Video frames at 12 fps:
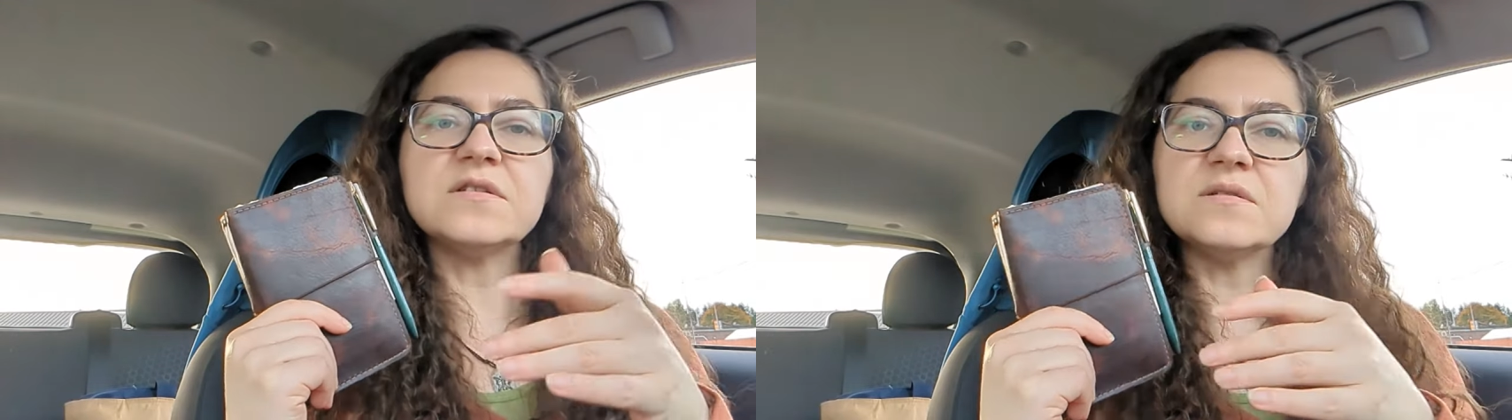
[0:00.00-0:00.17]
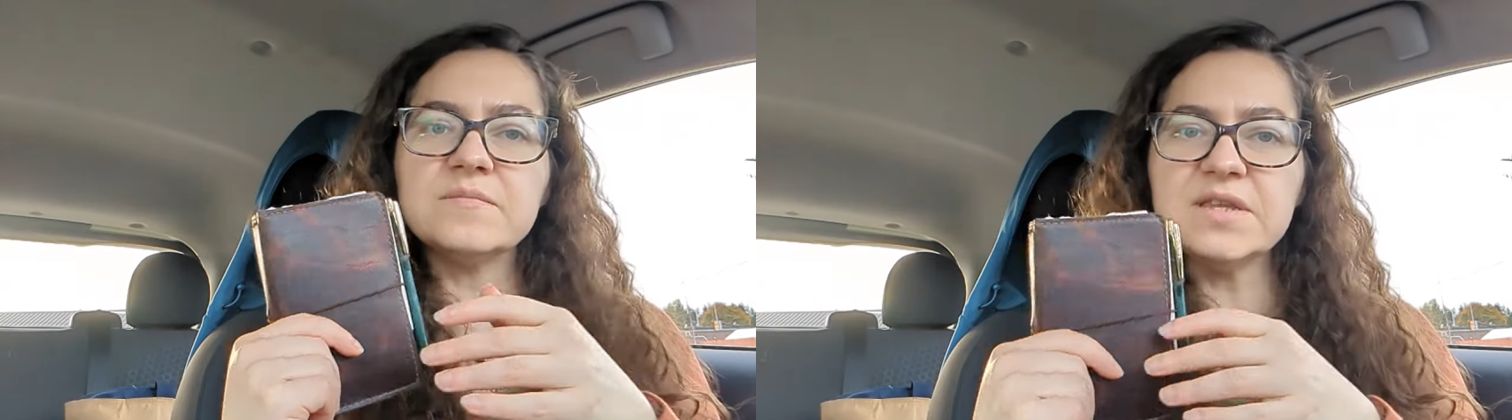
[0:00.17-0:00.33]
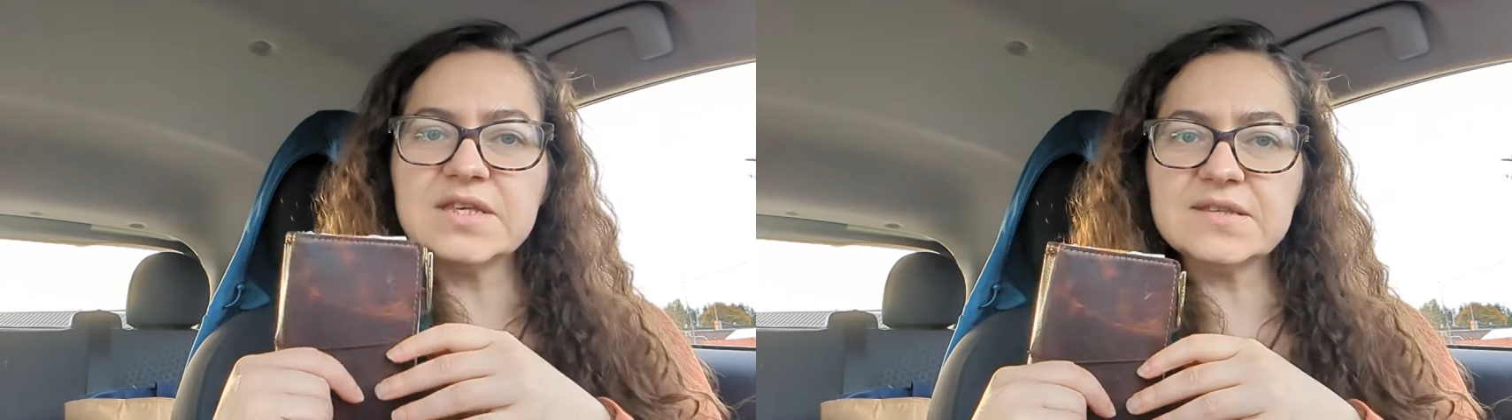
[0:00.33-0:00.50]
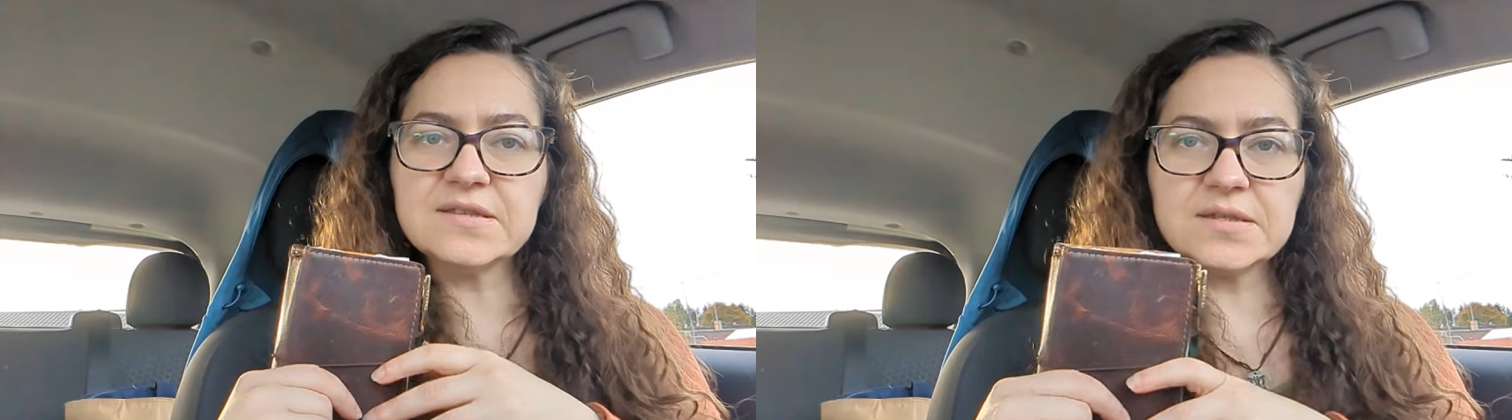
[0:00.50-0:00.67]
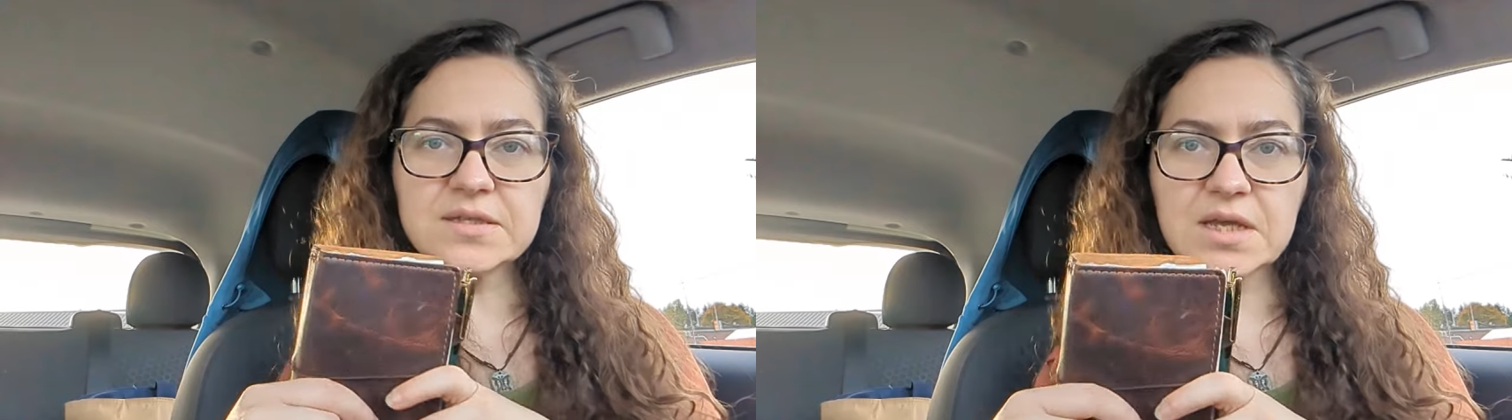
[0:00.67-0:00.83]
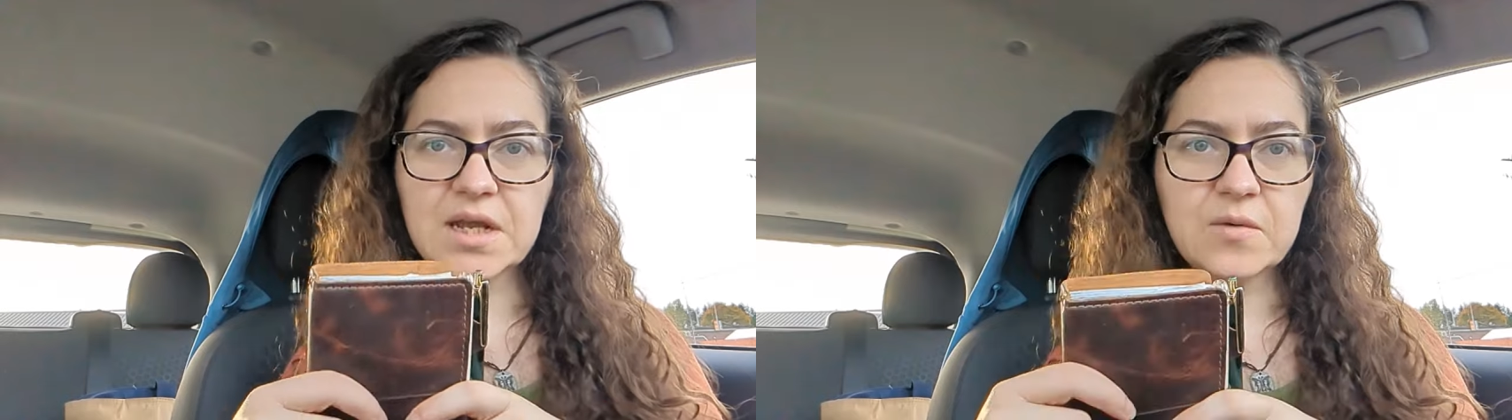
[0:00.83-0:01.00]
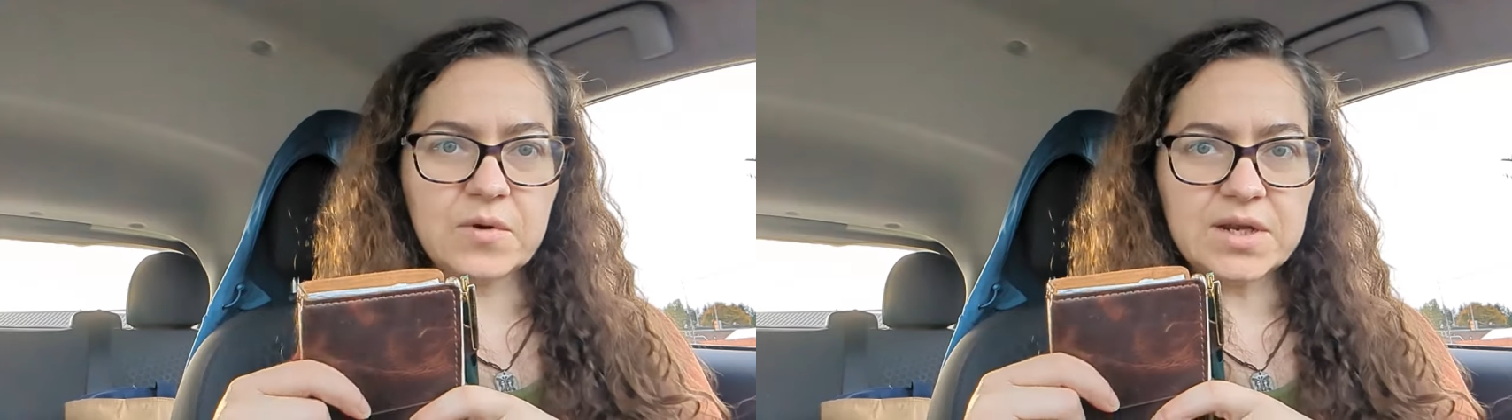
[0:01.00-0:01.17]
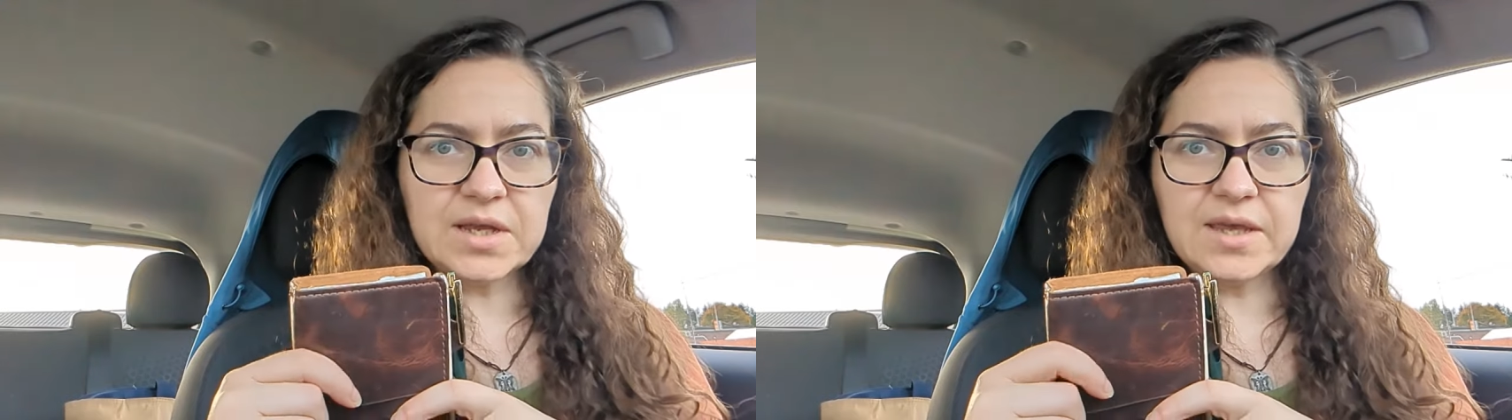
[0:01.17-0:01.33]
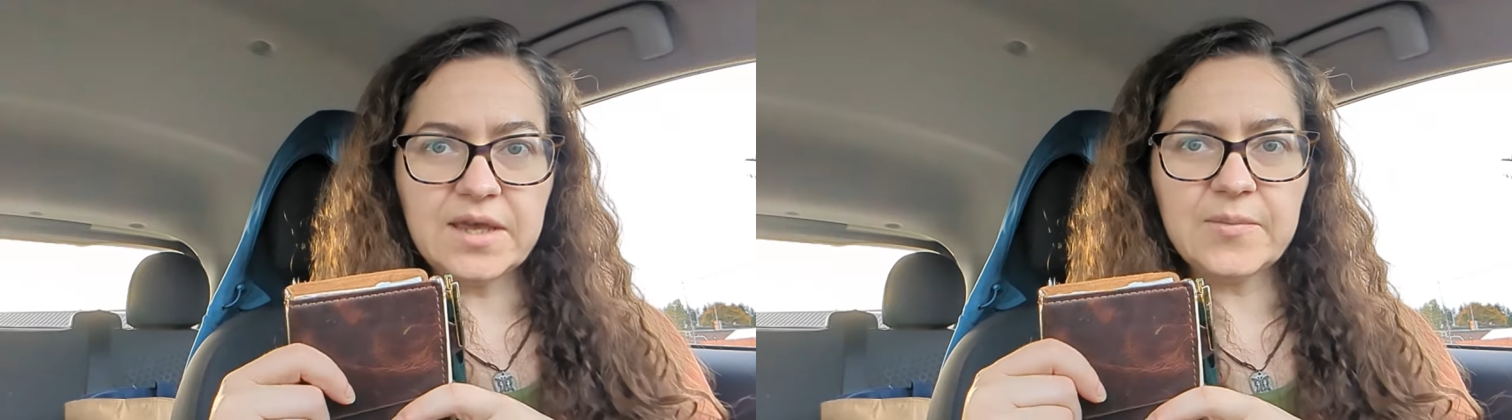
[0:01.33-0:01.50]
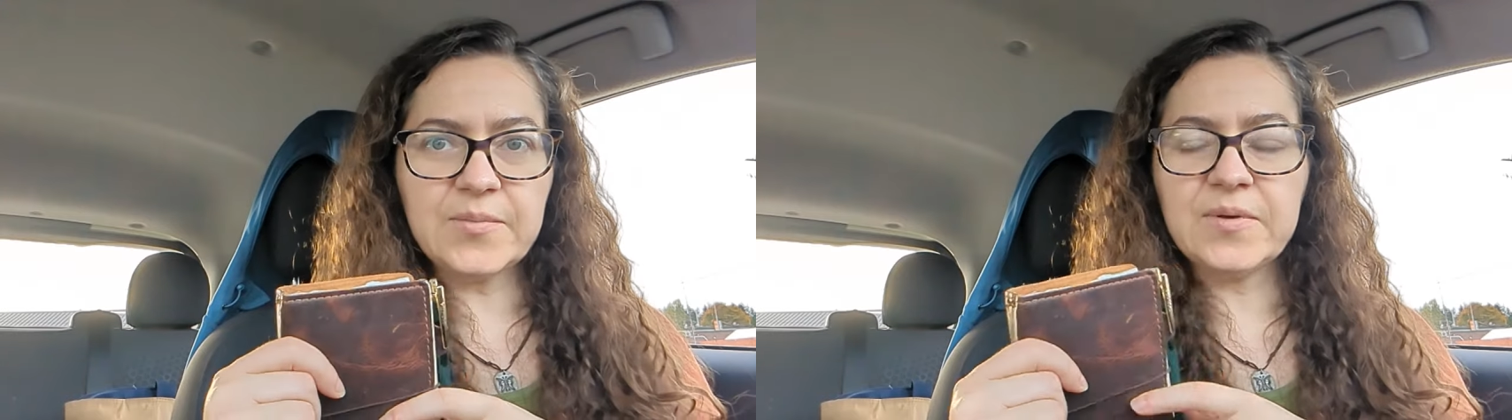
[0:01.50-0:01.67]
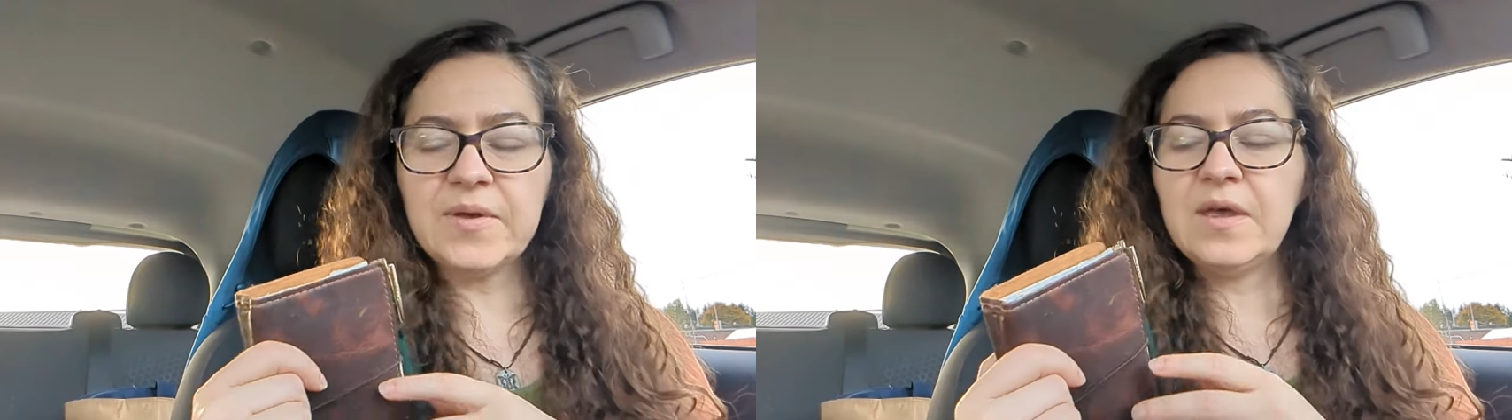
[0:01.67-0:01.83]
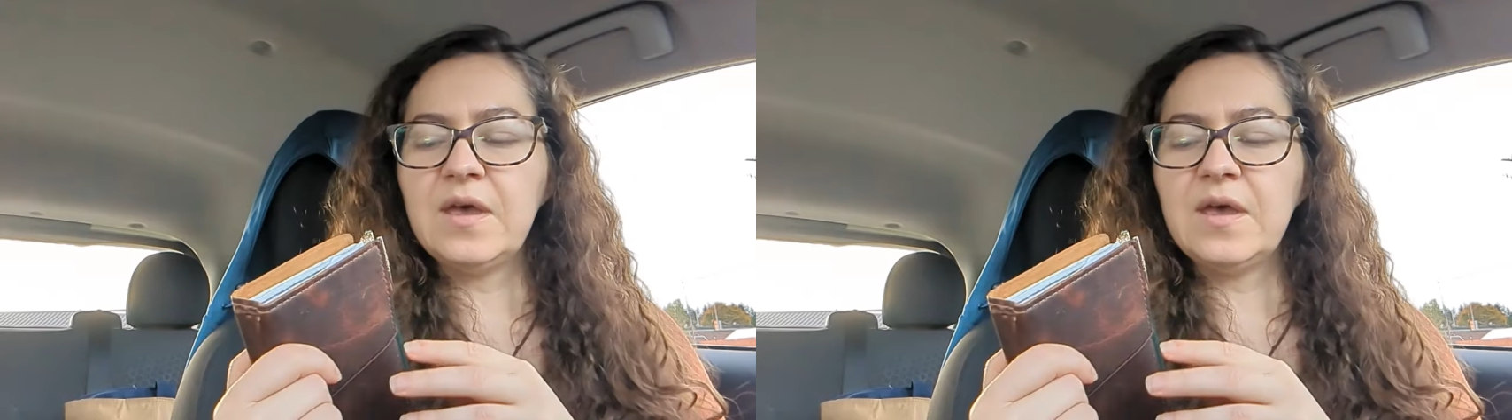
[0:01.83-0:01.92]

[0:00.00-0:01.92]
term lists that I want to keep,